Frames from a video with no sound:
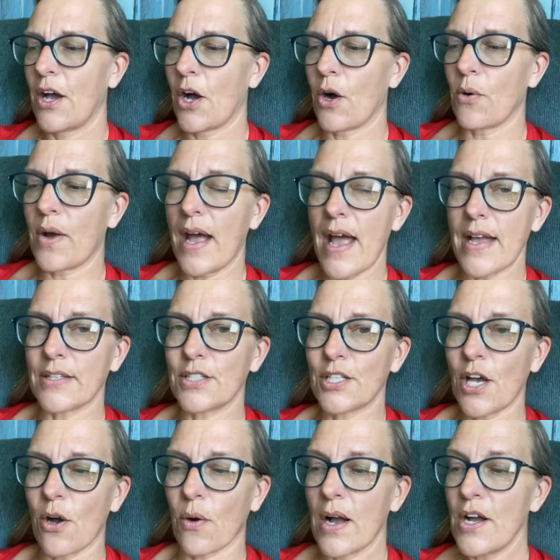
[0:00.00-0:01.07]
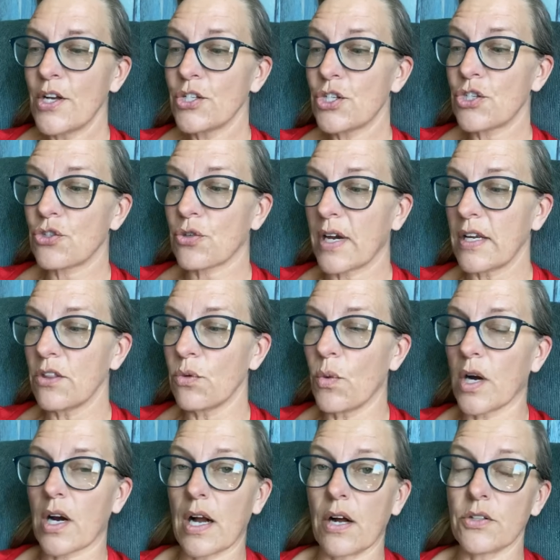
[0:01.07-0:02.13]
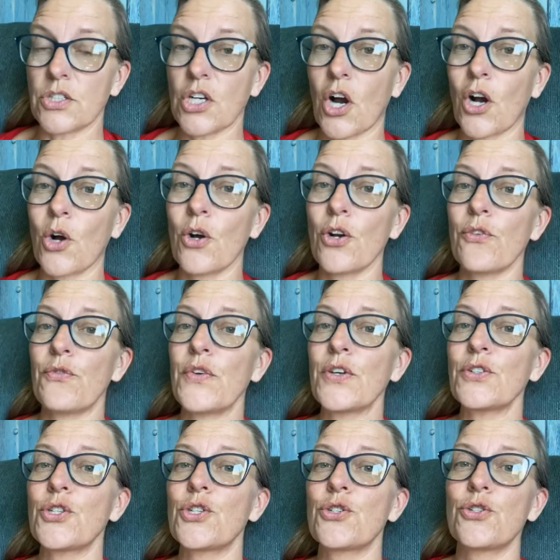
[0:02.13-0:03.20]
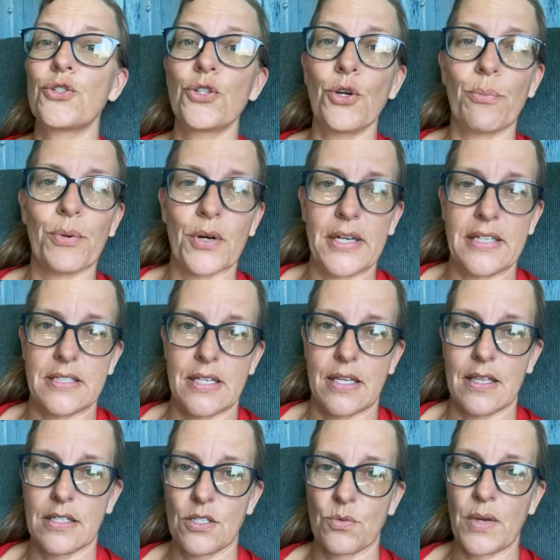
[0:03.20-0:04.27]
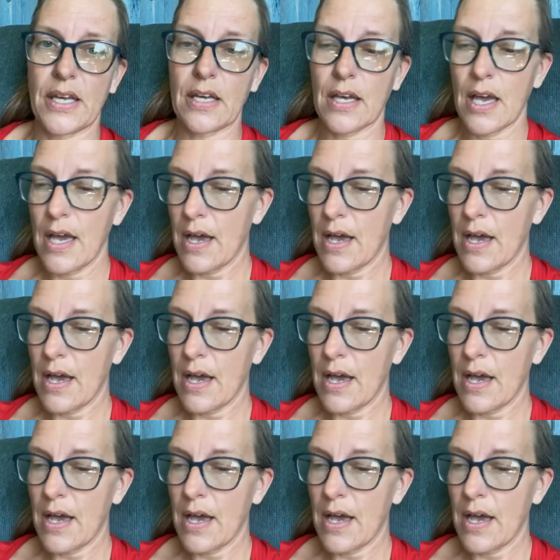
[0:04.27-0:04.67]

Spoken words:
Okay, so strength workouts are gonna feel super easy this week.